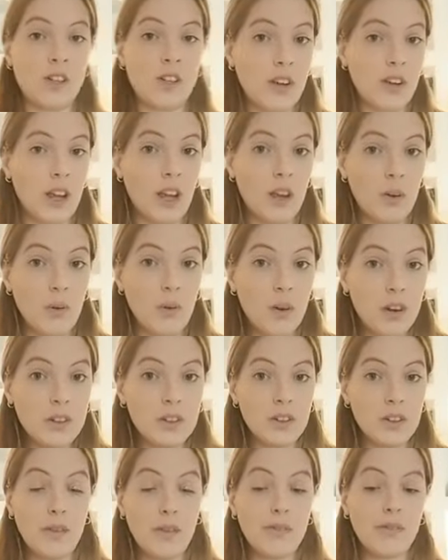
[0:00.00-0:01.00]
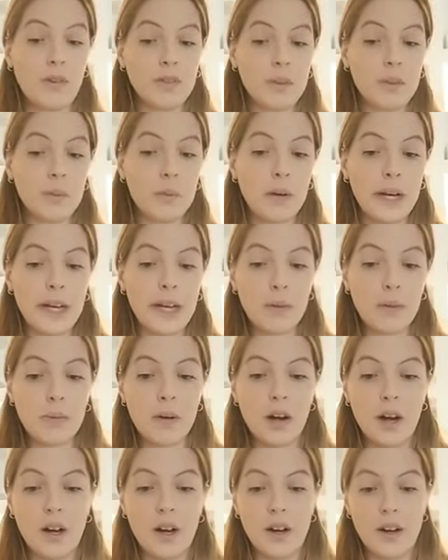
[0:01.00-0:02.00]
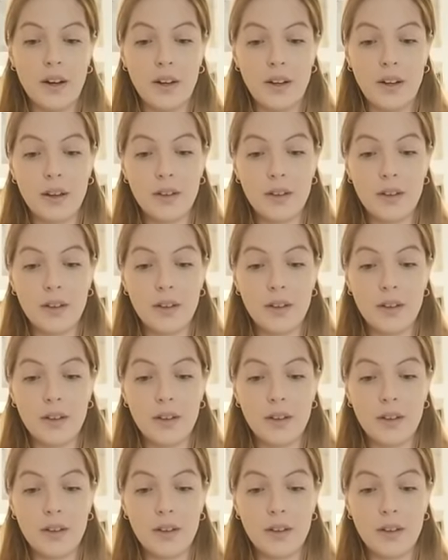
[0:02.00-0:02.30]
drinking water from the pipe are